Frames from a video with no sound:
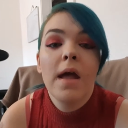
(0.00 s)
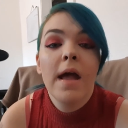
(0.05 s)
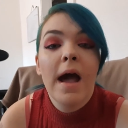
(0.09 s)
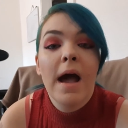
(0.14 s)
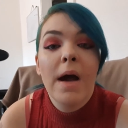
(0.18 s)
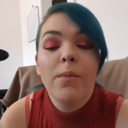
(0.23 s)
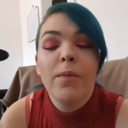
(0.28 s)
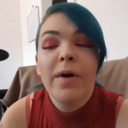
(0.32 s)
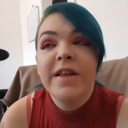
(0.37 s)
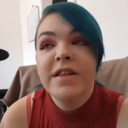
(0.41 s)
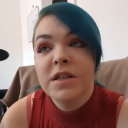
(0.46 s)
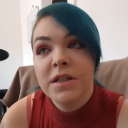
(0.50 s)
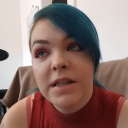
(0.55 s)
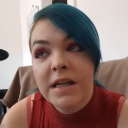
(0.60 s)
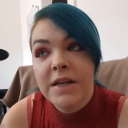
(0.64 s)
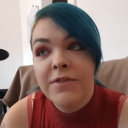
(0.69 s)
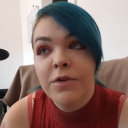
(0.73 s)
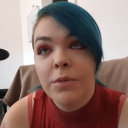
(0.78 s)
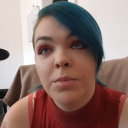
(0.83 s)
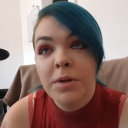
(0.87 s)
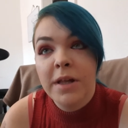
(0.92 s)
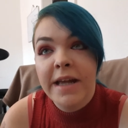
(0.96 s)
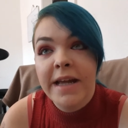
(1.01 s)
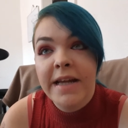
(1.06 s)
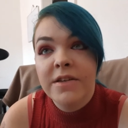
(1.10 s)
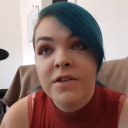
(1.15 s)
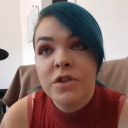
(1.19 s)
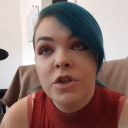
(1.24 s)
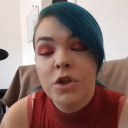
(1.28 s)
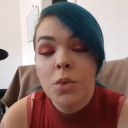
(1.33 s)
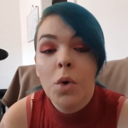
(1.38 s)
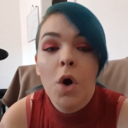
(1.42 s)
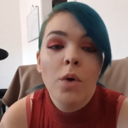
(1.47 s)
And when you leave a
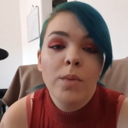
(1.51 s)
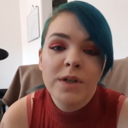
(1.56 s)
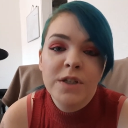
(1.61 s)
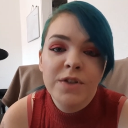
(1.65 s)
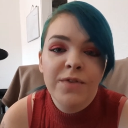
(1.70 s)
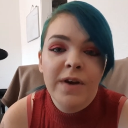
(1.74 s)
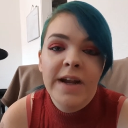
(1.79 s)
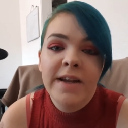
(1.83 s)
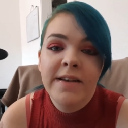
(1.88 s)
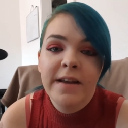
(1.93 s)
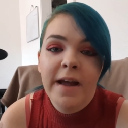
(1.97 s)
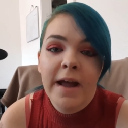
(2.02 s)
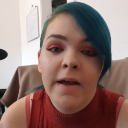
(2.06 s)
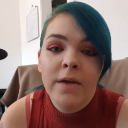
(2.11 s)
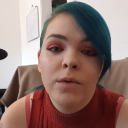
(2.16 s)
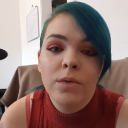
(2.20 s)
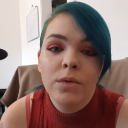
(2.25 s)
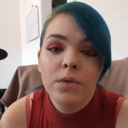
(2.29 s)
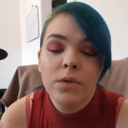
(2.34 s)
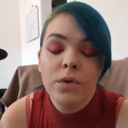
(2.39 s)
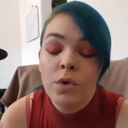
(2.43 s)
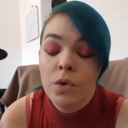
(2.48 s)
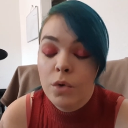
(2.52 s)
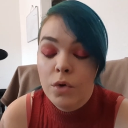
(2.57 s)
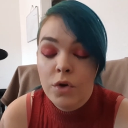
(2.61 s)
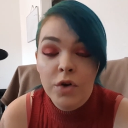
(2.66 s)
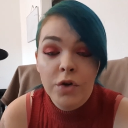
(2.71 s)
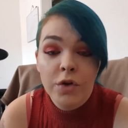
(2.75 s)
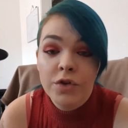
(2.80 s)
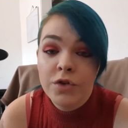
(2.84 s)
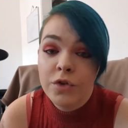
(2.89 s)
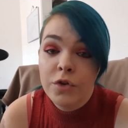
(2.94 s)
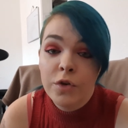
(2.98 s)
place, you always find out who
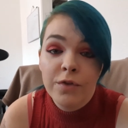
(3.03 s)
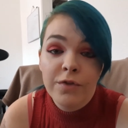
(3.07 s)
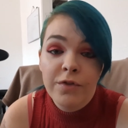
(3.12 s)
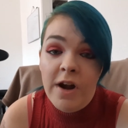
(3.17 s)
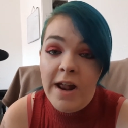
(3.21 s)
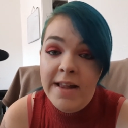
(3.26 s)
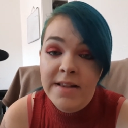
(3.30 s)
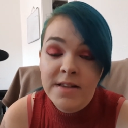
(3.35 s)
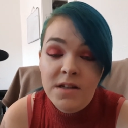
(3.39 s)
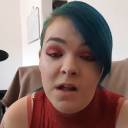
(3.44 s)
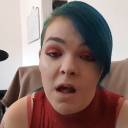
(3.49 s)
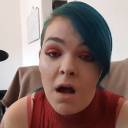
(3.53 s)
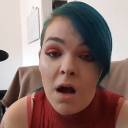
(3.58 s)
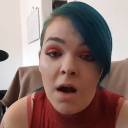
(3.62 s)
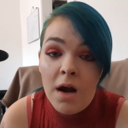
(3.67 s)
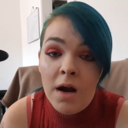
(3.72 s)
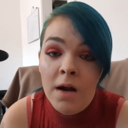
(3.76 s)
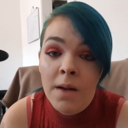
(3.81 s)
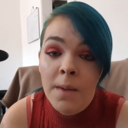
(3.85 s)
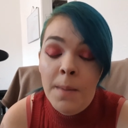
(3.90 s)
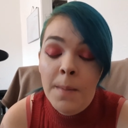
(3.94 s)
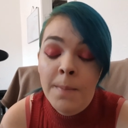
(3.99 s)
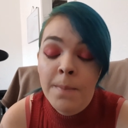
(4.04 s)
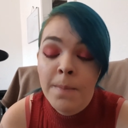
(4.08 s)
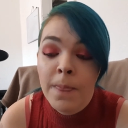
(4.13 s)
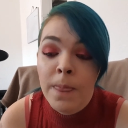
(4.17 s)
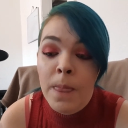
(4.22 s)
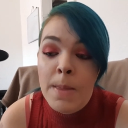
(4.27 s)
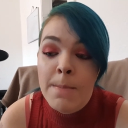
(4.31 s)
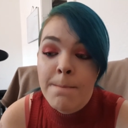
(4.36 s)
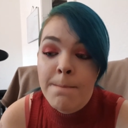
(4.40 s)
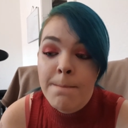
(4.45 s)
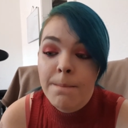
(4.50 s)
your true friends are
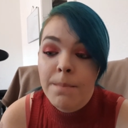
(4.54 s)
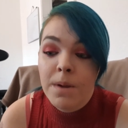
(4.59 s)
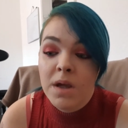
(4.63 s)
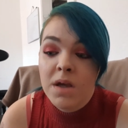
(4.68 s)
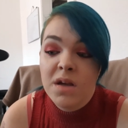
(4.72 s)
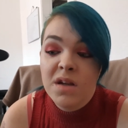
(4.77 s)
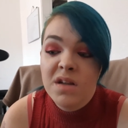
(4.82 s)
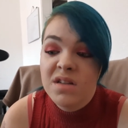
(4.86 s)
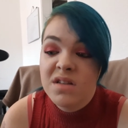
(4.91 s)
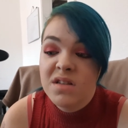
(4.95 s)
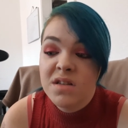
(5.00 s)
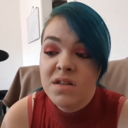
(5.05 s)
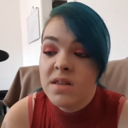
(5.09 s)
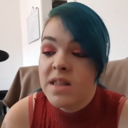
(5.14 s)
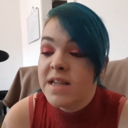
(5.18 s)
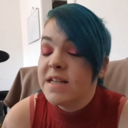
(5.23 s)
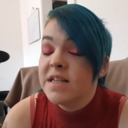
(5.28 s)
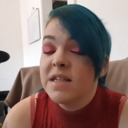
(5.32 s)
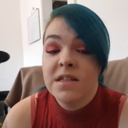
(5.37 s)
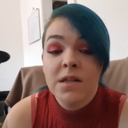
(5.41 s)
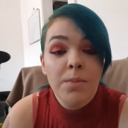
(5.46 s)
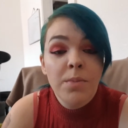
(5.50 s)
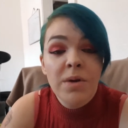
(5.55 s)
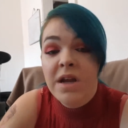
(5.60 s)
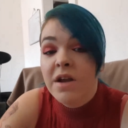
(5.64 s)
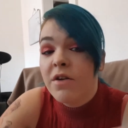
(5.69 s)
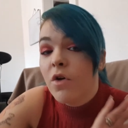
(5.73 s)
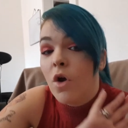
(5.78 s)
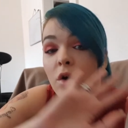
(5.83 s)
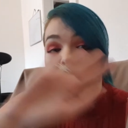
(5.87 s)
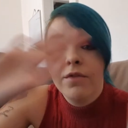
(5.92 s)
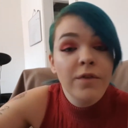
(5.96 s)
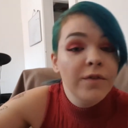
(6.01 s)
because they disappear
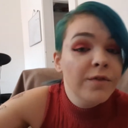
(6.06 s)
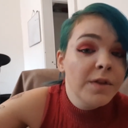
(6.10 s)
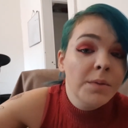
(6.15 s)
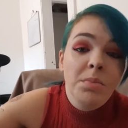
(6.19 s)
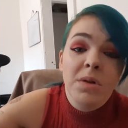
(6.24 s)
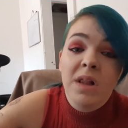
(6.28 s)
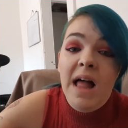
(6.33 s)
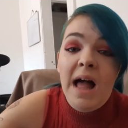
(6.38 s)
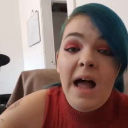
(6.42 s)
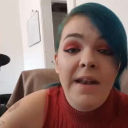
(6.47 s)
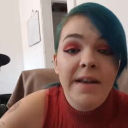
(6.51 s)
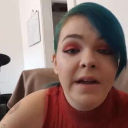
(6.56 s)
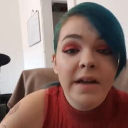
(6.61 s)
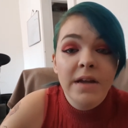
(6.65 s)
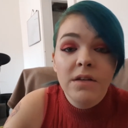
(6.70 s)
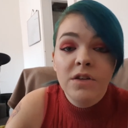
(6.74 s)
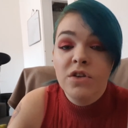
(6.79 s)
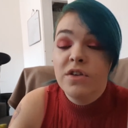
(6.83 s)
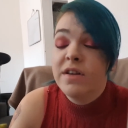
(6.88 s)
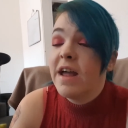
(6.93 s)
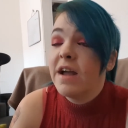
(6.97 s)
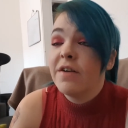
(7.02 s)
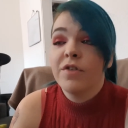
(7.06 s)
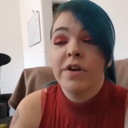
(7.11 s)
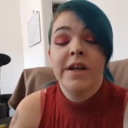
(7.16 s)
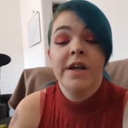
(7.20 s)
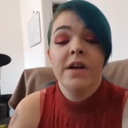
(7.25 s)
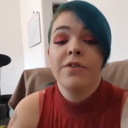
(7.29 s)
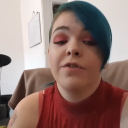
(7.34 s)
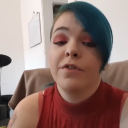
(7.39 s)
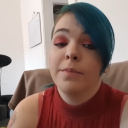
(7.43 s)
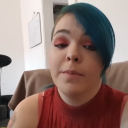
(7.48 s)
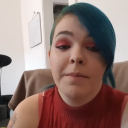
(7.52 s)
off of the planet. You never
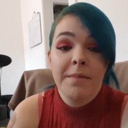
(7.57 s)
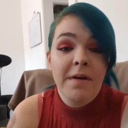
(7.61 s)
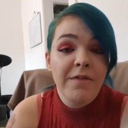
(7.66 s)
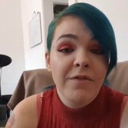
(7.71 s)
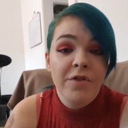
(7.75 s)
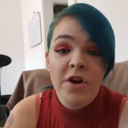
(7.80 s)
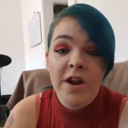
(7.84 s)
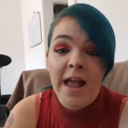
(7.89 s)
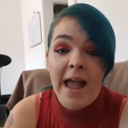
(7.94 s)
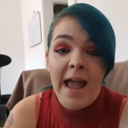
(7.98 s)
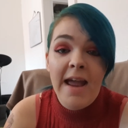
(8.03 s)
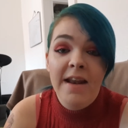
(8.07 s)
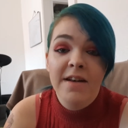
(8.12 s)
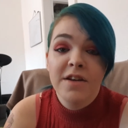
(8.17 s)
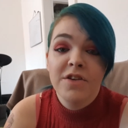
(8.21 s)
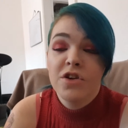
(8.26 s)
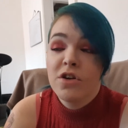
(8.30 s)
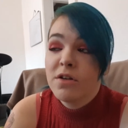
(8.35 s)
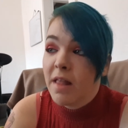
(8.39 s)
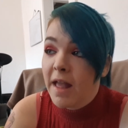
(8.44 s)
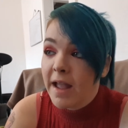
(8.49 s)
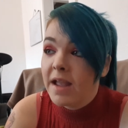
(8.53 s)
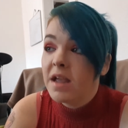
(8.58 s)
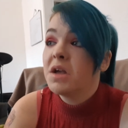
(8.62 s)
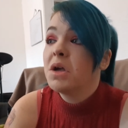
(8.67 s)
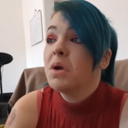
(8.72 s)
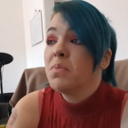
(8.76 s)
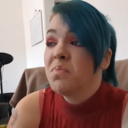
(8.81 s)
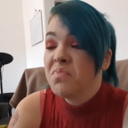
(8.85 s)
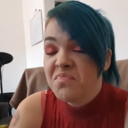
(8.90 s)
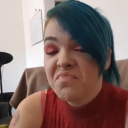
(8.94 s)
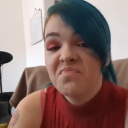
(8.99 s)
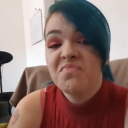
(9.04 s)
hear from them ever again. And you're like,
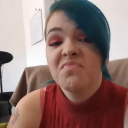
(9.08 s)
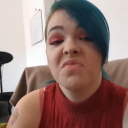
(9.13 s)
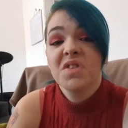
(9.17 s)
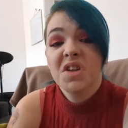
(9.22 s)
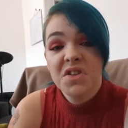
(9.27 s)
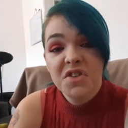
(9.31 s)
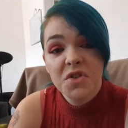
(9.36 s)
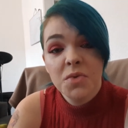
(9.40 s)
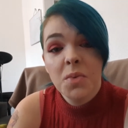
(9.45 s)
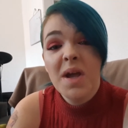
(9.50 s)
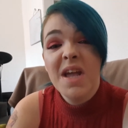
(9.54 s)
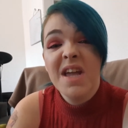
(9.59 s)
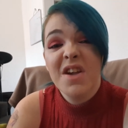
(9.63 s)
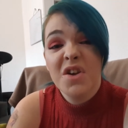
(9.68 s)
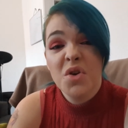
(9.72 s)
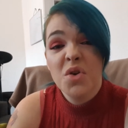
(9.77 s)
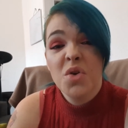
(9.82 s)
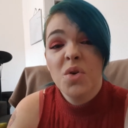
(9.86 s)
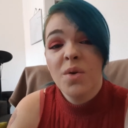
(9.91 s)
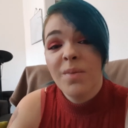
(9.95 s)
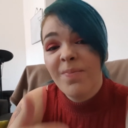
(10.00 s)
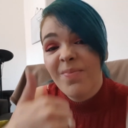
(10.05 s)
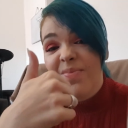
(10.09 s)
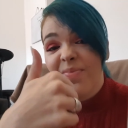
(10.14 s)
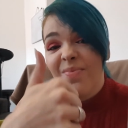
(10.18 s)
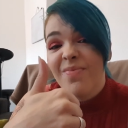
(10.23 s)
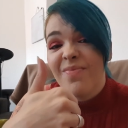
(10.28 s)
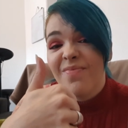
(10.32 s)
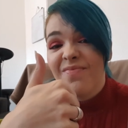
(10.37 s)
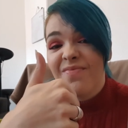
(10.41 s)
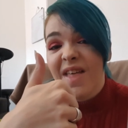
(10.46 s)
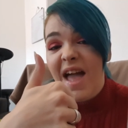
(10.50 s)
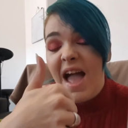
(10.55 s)
sweet, cool,
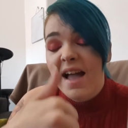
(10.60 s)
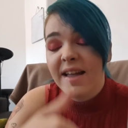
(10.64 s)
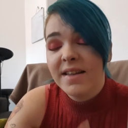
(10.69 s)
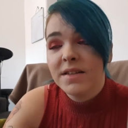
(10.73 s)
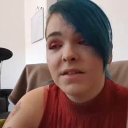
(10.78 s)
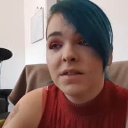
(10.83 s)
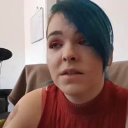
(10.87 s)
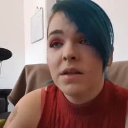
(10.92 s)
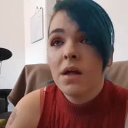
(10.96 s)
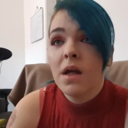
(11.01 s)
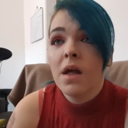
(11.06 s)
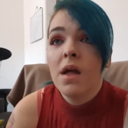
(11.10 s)
thanks.